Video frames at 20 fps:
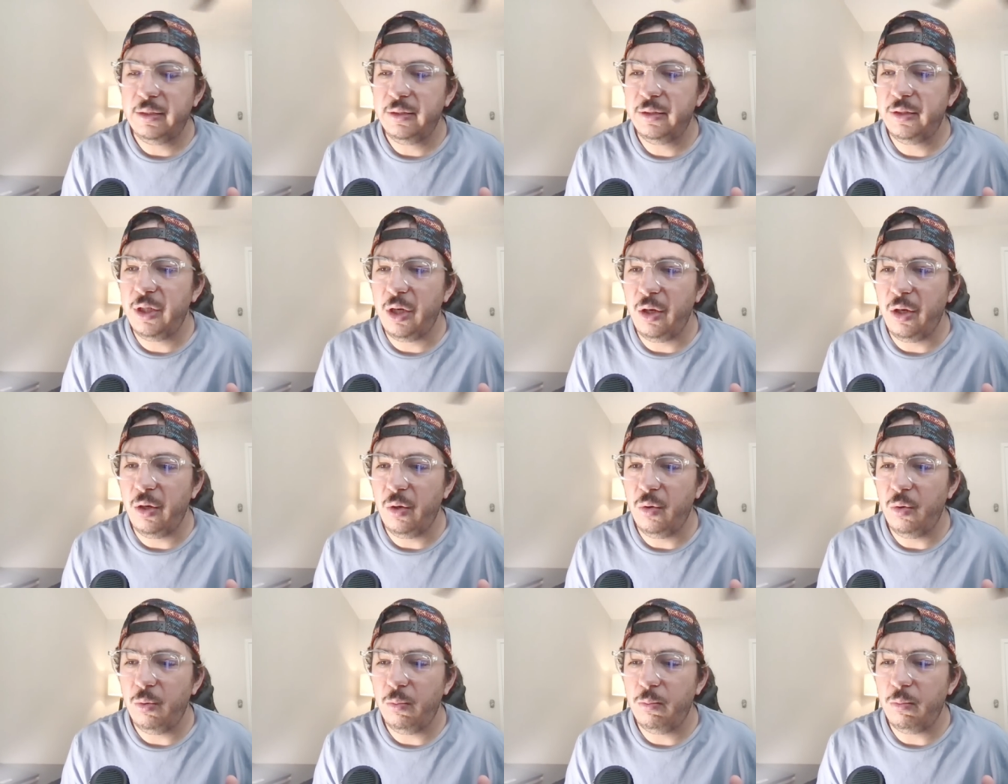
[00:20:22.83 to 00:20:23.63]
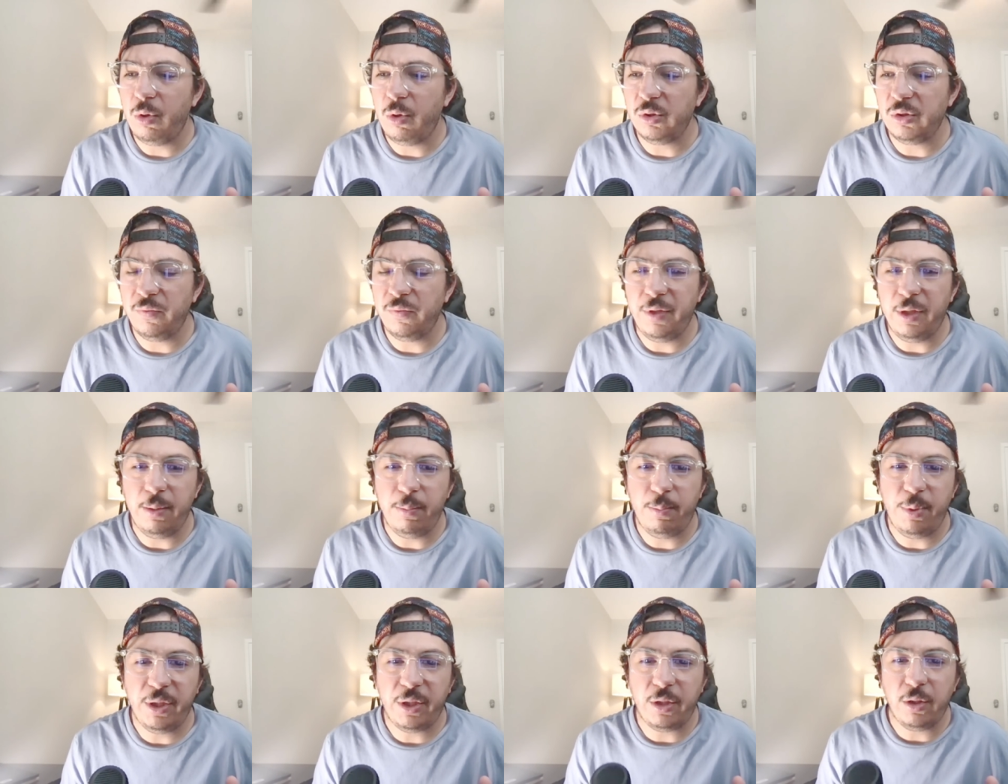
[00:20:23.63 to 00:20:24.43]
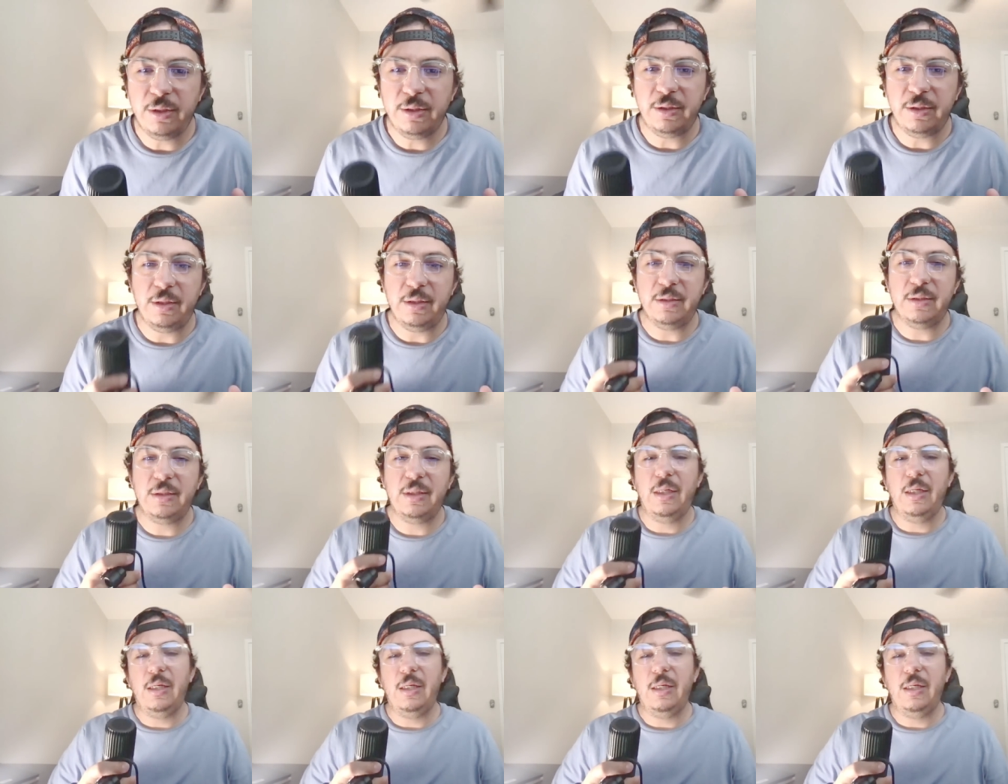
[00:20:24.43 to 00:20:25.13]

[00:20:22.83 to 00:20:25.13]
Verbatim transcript: to most of the precursors.